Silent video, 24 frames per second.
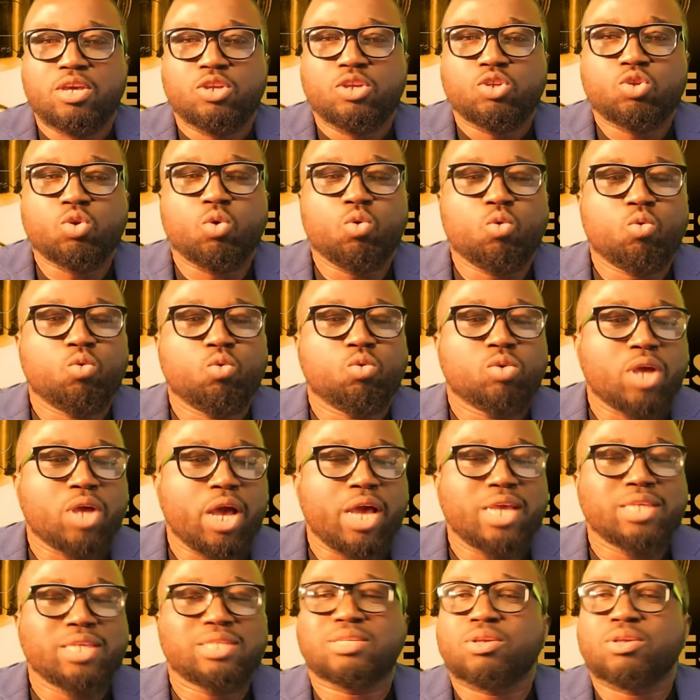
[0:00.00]
So
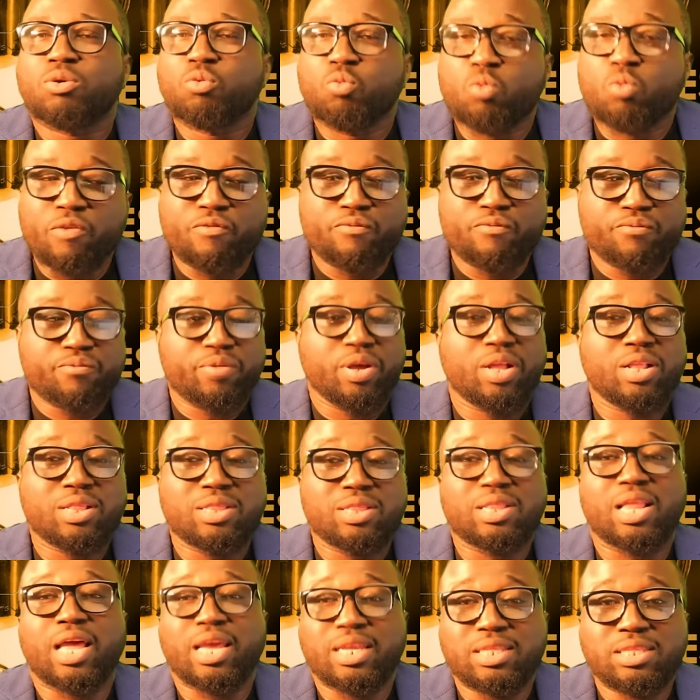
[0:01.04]
guys, we
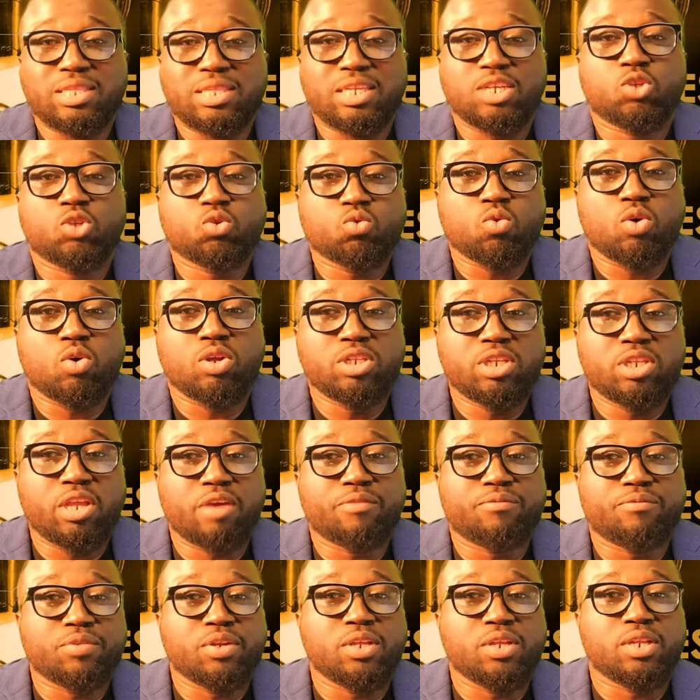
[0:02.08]
felt like this one
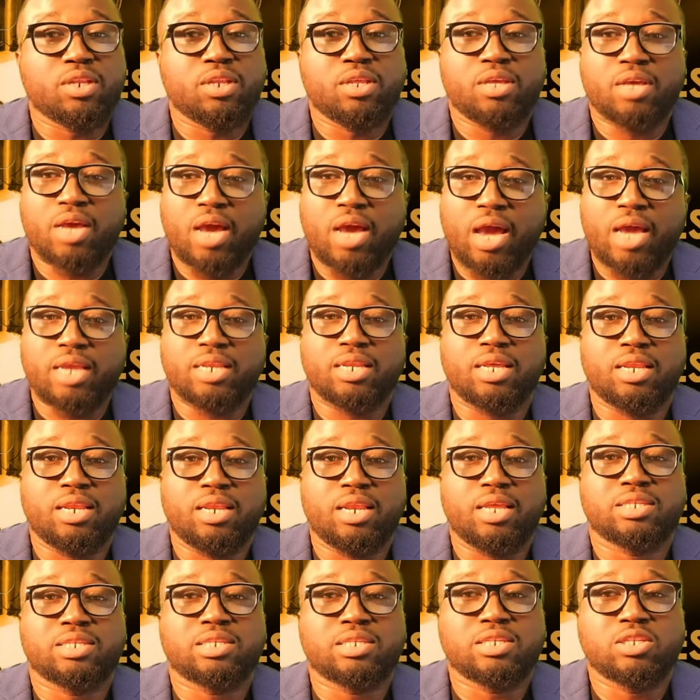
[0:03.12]
definitely had a
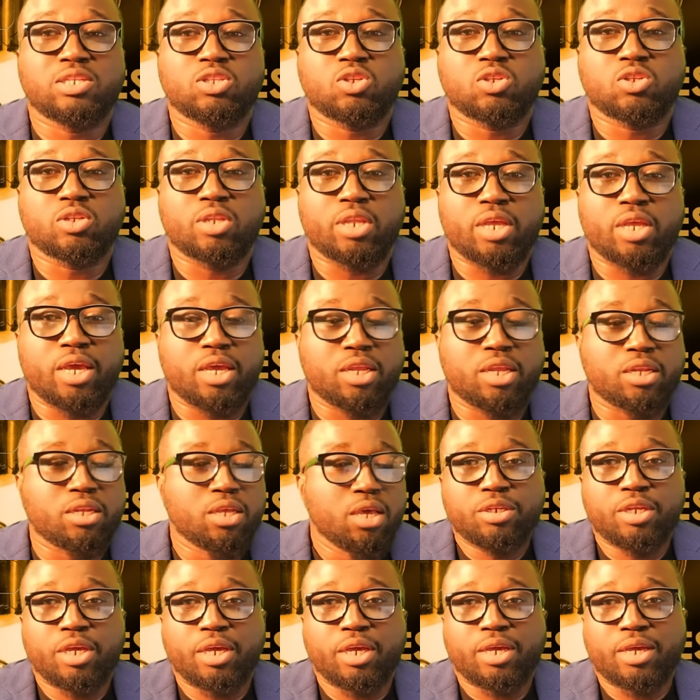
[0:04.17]
lesson to learn.
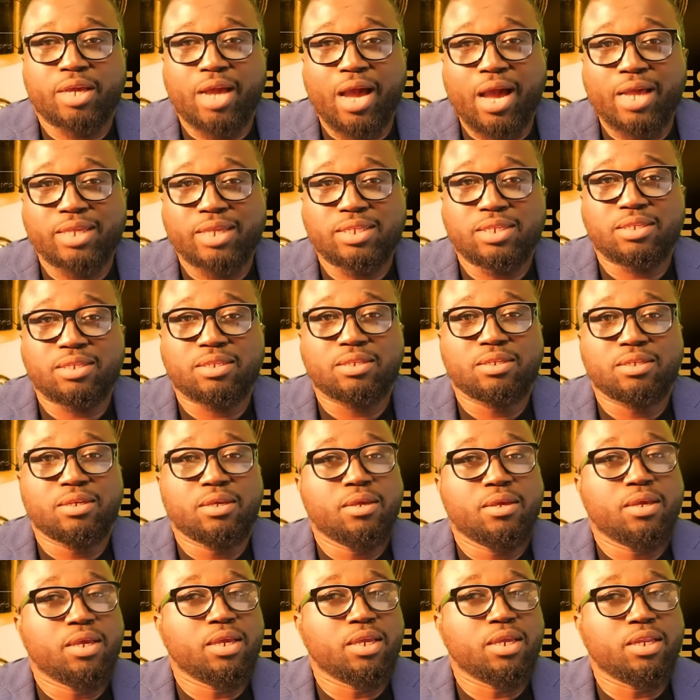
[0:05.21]
The cast
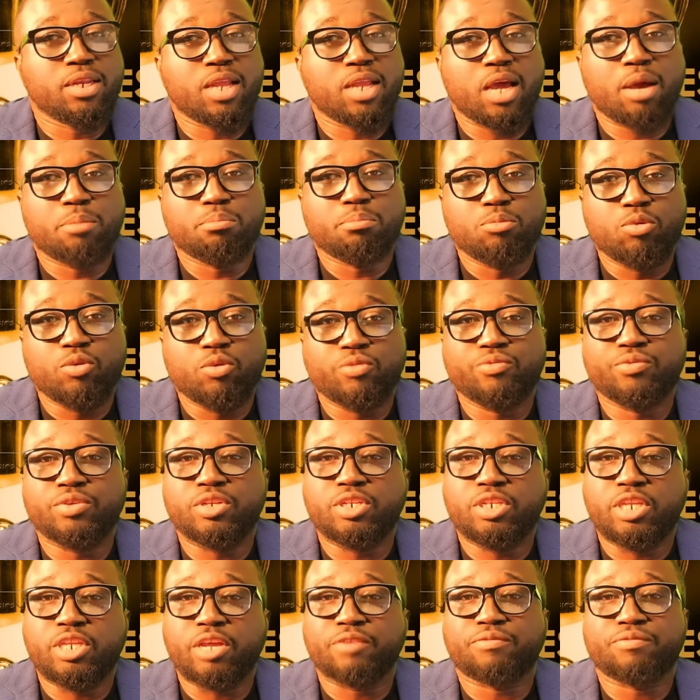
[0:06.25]
in that
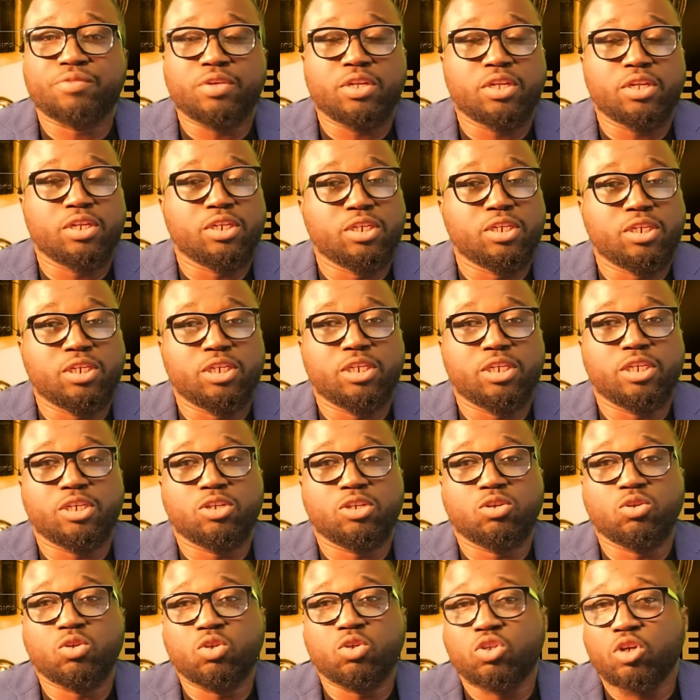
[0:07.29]
movie definitely did a
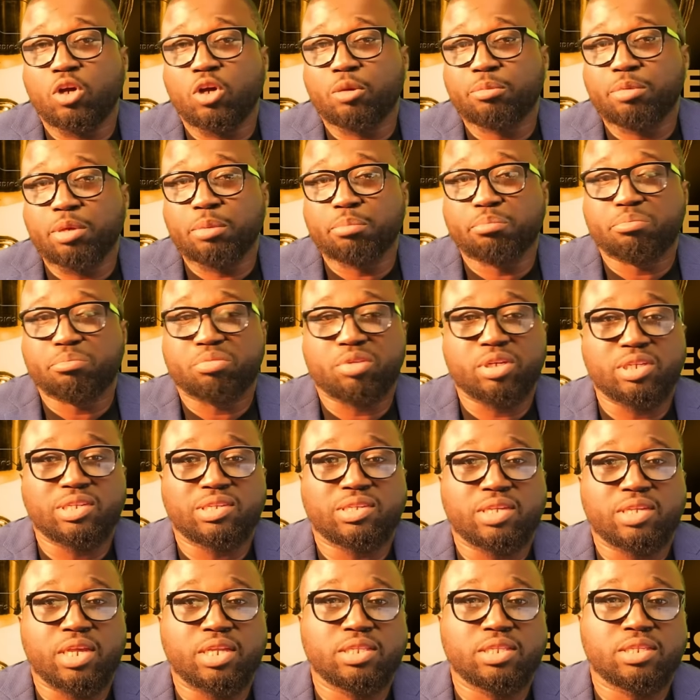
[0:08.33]
good job in
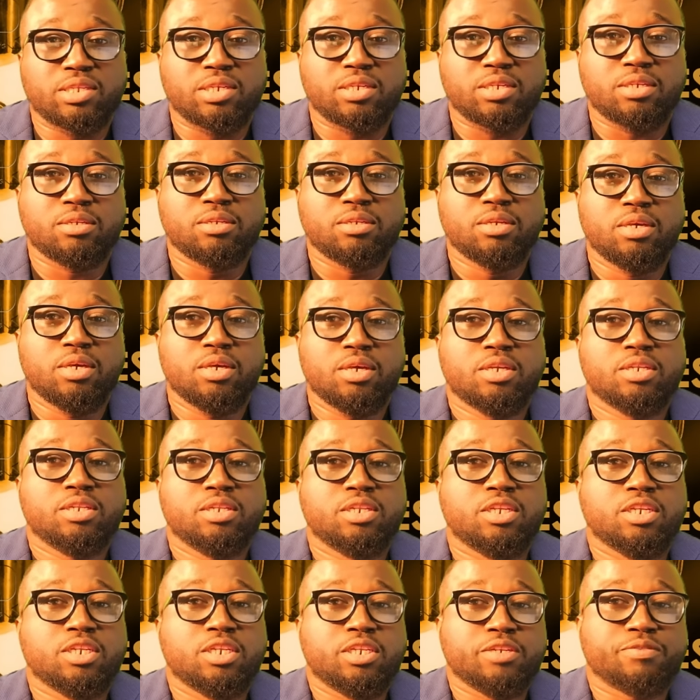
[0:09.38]
presenting
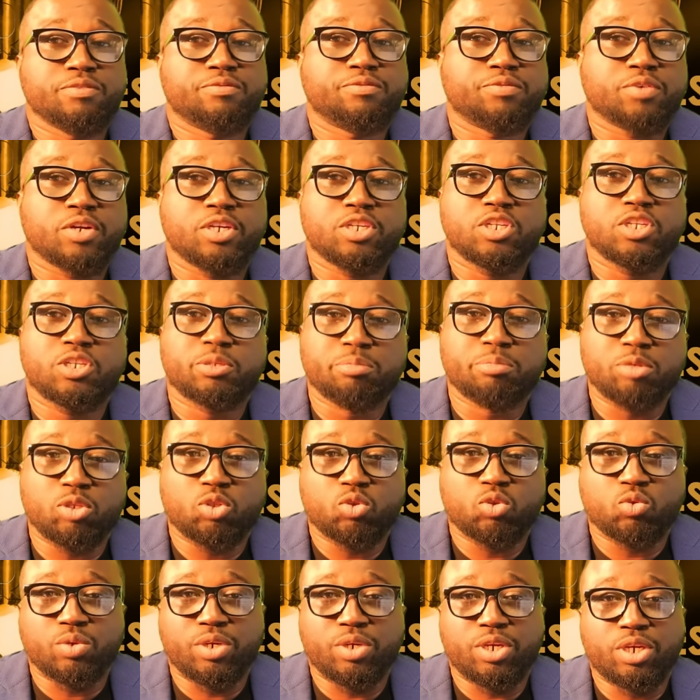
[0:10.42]
the difference
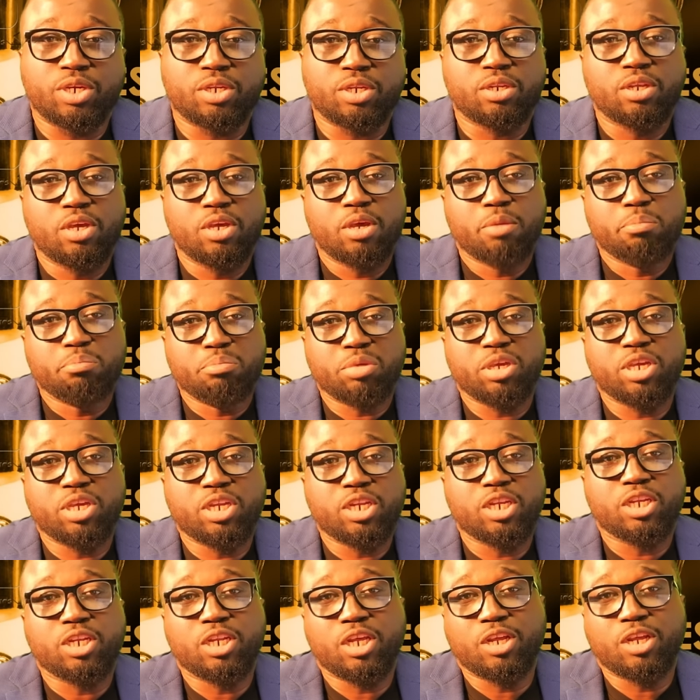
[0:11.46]
between
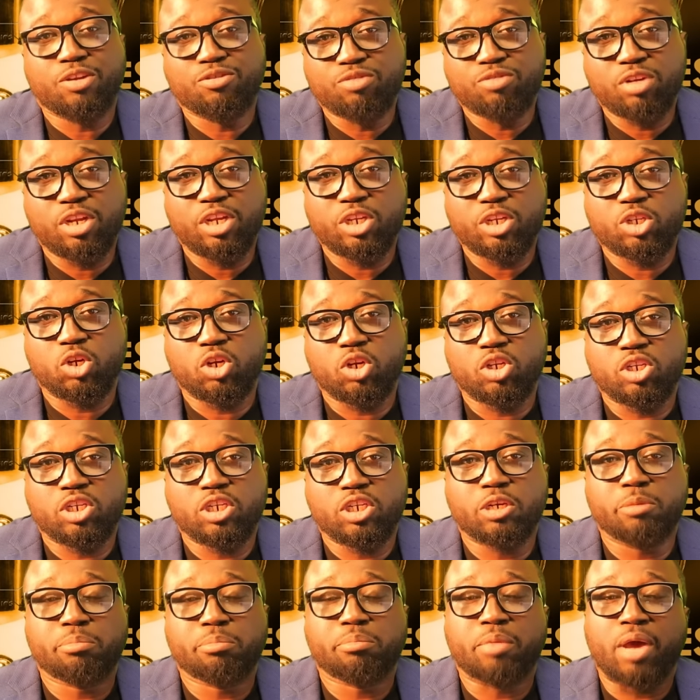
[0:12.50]
being in a
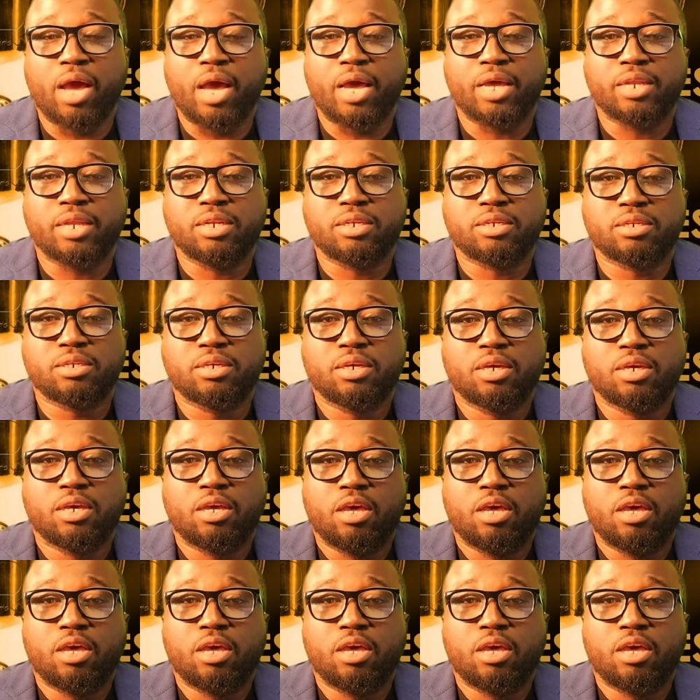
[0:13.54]
relationship and,